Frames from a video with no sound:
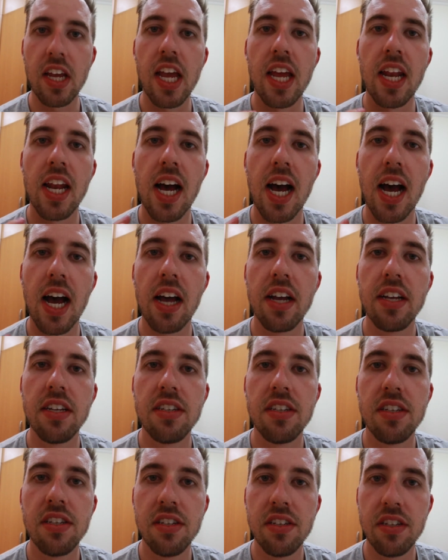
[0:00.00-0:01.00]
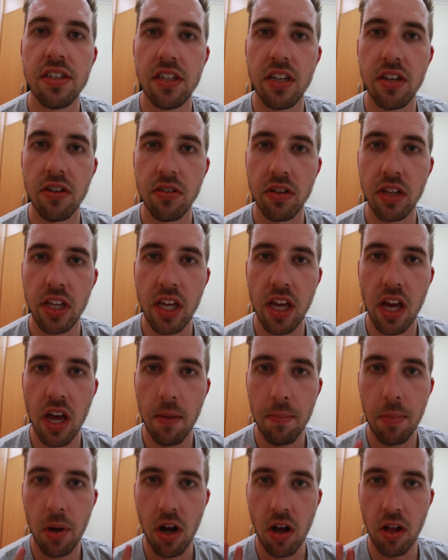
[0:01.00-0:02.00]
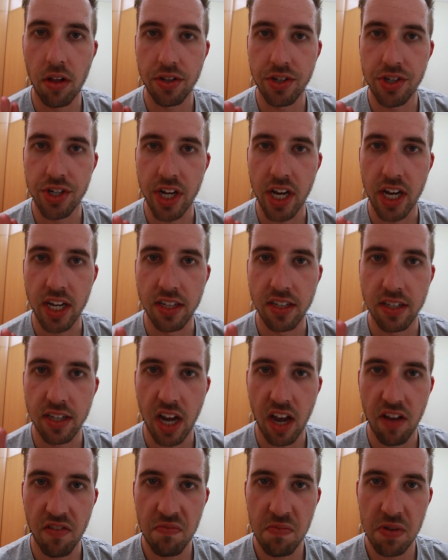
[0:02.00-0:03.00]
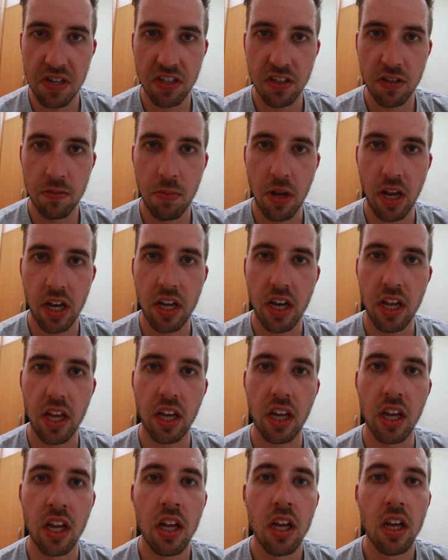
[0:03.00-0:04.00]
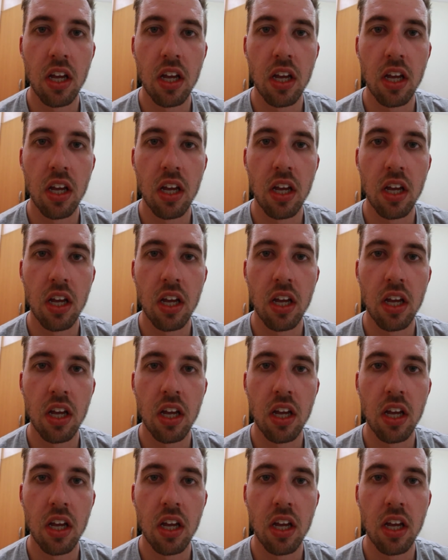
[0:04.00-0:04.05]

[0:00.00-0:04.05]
and I sincerely apologize. I've been spending